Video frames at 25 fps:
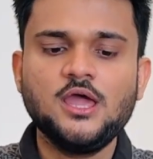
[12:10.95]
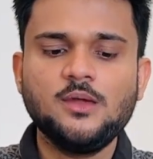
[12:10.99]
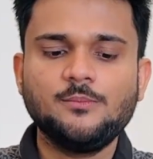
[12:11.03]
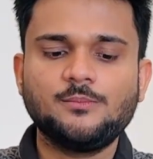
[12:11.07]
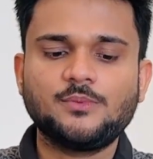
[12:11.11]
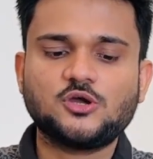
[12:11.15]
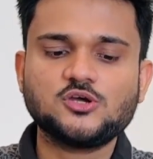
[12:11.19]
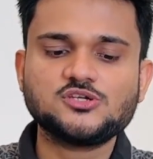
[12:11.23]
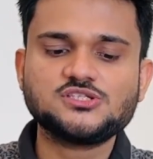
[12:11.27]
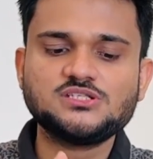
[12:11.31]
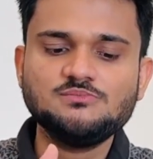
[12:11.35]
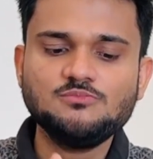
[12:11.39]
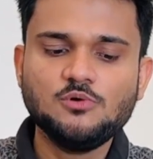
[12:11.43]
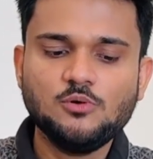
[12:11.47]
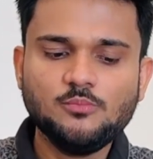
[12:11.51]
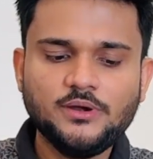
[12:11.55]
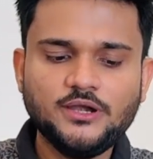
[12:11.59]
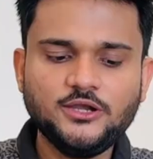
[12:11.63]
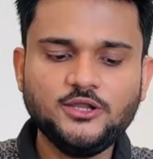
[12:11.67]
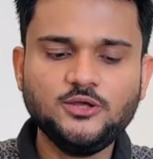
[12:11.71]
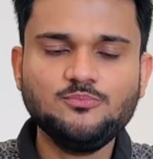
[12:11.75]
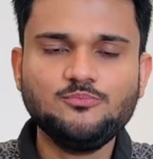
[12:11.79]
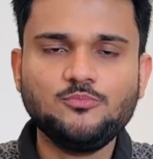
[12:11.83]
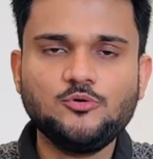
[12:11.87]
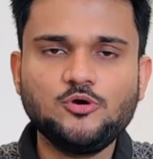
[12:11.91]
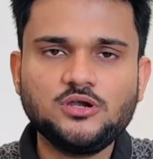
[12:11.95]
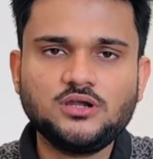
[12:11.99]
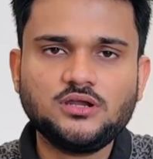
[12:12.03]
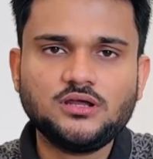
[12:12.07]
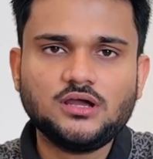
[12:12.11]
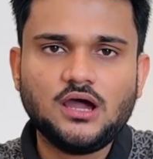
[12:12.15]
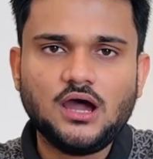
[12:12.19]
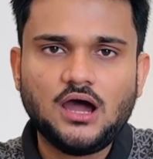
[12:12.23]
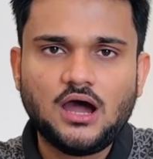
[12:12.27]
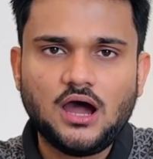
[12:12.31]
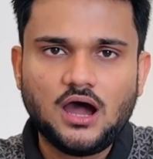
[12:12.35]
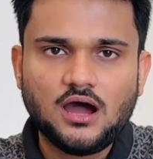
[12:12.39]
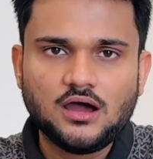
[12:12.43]
Because the moment you put
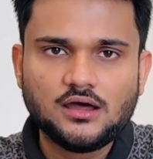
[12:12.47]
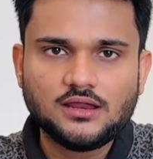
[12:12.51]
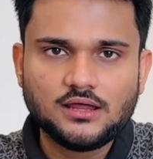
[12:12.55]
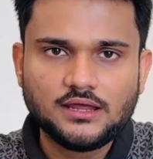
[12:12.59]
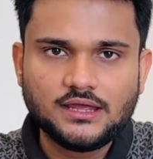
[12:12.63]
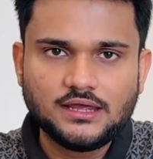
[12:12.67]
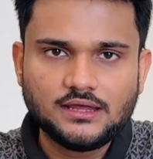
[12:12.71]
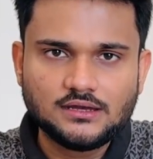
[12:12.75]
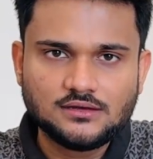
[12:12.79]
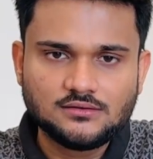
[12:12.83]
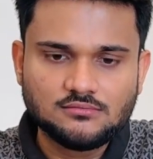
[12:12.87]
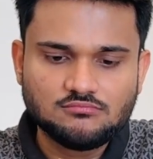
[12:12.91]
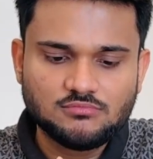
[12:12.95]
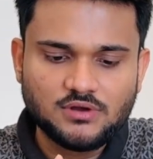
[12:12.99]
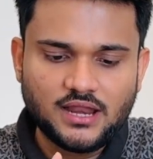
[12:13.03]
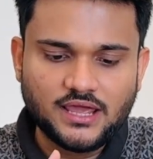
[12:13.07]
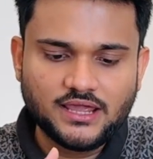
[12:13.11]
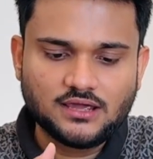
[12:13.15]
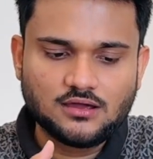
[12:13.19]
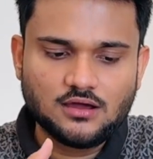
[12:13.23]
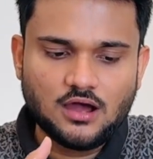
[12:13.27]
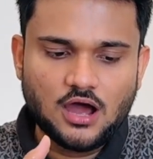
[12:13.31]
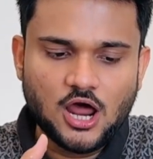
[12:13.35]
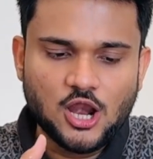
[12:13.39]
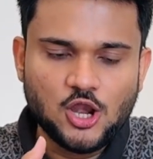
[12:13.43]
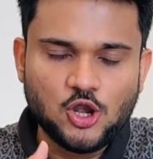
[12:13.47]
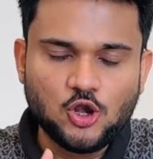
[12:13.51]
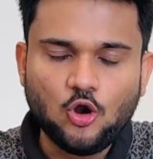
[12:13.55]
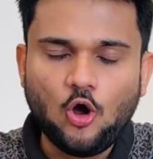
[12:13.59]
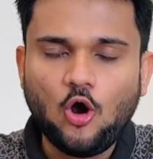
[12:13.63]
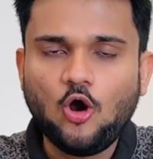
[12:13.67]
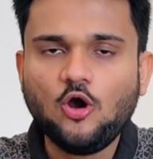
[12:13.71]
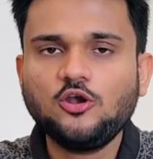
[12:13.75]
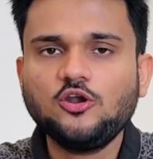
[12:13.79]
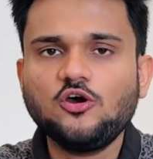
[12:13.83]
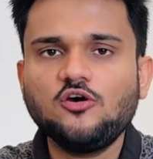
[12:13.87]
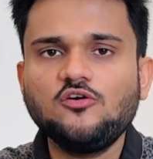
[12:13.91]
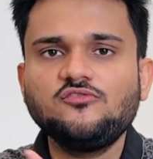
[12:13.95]
like a
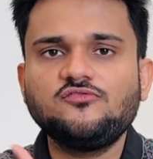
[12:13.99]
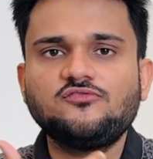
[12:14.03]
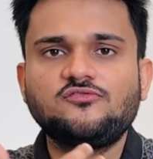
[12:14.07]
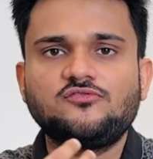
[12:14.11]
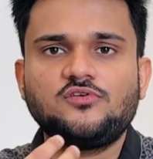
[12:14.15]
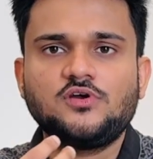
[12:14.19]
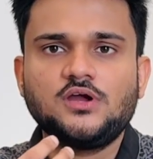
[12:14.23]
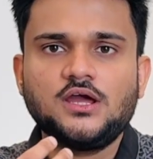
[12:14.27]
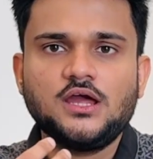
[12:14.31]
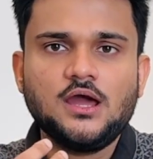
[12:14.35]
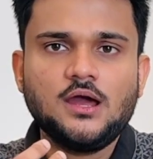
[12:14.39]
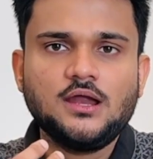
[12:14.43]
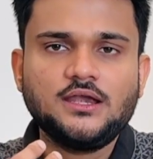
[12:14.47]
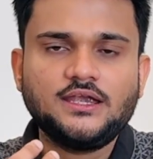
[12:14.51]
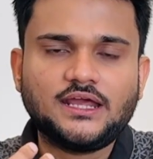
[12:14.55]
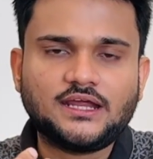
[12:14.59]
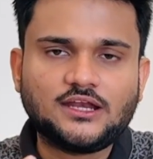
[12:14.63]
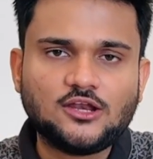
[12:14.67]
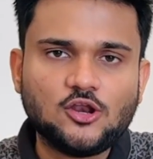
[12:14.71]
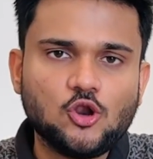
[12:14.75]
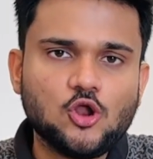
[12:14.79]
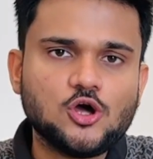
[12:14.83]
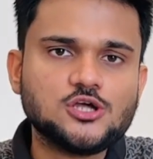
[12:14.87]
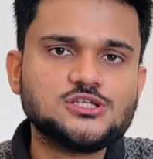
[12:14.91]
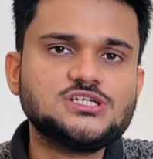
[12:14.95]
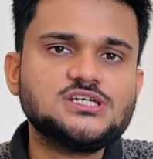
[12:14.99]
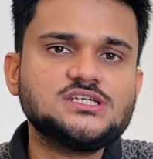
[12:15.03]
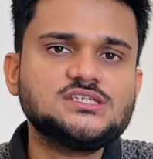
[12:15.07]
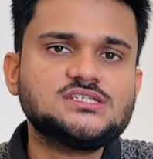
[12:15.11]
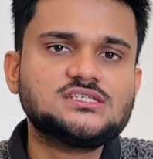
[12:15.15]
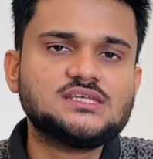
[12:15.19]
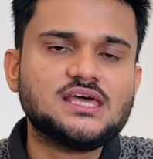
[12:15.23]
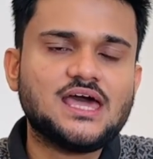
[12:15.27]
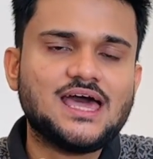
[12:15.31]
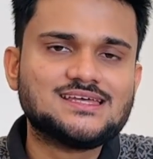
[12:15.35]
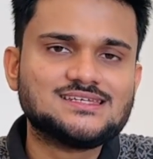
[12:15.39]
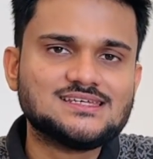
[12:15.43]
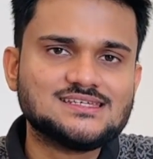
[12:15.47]
lot of
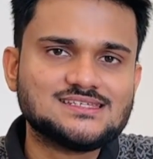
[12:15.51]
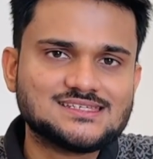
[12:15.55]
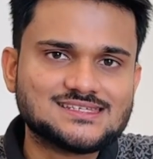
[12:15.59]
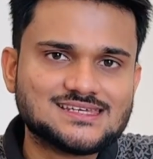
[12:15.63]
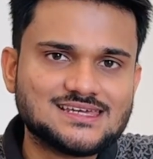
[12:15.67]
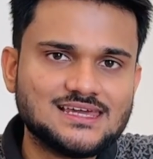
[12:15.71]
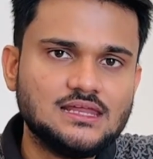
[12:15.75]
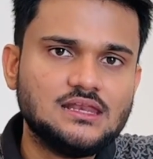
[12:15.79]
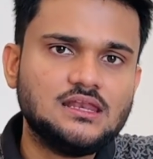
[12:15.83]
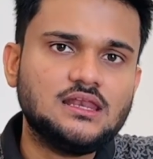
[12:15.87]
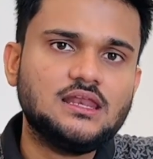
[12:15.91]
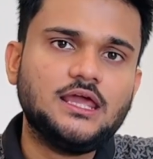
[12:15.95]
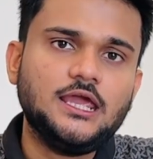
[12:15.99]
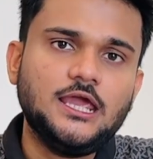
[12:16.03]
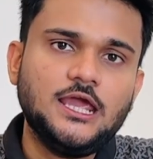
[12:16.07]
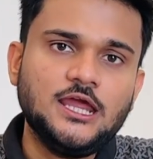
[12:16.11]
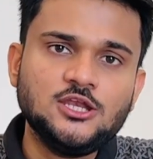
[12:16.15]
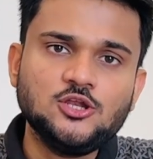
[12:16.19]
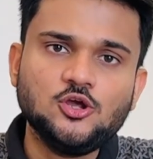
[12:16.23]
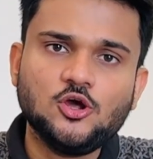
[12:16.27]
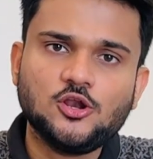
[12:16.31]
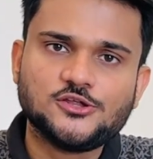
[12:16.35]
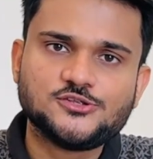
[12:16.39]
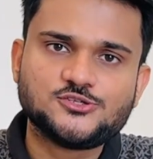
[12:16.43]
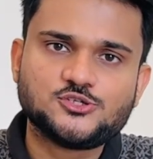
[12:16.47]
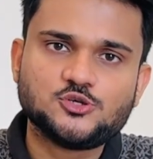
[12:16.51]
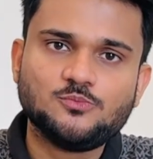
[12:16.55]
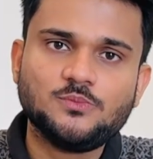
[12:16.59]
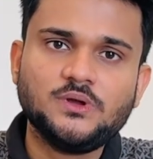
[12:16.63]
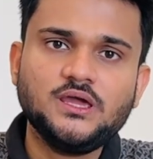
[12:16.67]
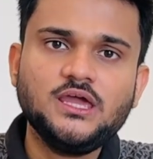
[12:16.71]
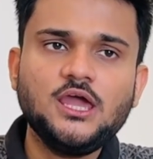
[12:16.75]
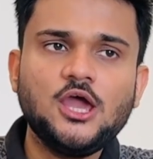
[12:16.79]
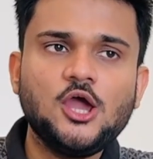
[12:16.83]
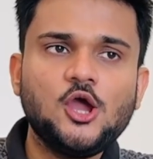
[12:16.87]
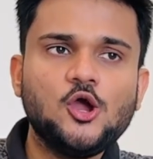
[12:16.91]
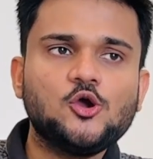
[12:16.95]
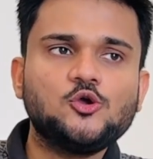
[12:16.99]
technologies as a skill in your
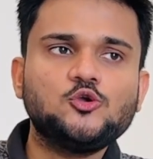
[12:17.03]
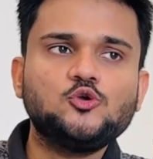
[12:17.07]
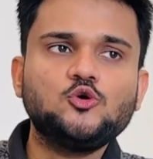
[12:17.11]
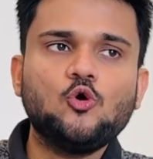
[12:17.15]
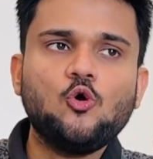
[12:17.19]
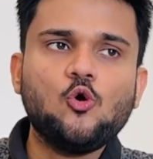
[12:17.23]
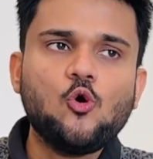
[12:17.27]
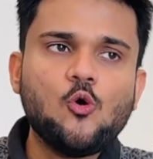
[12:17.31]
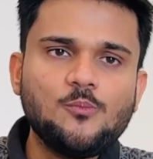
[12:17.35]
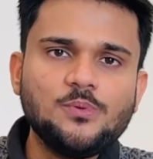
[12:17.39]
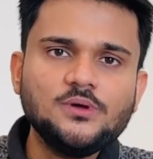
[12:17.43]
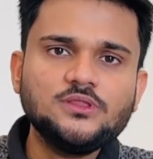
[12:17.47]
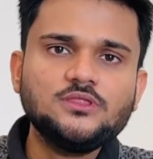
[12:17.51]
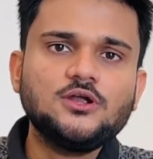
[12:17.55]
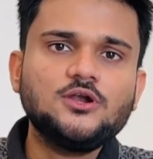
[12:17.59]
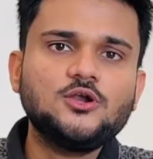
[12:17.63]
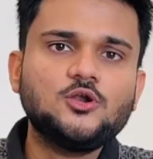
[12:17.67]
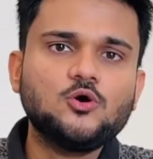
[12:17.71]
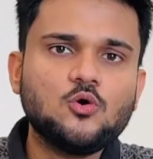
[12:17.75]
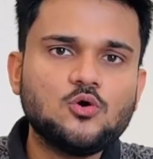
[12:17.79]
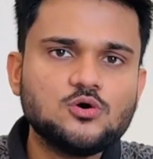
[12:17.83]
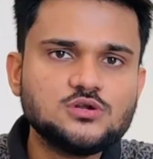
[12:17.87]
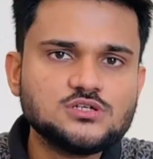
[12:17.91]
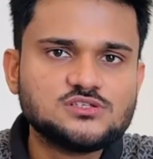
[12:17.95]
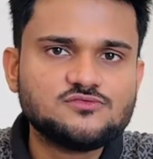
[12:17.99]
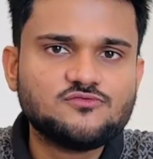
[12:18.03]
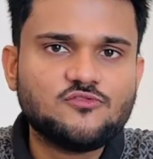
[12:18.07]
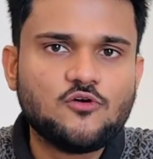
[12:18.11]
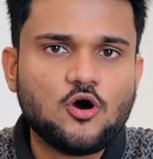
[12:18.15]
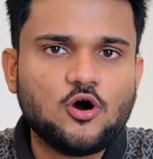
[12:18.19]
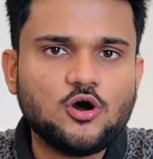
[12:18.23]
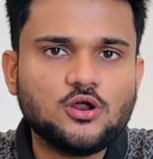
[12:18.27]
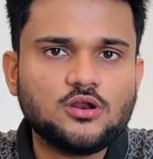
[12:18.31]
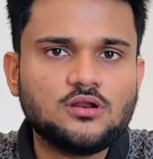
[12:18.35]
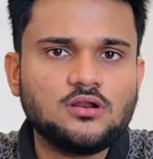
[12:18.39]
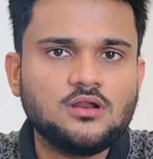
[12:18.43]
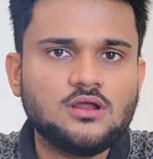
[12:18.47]
resume, you open the doors for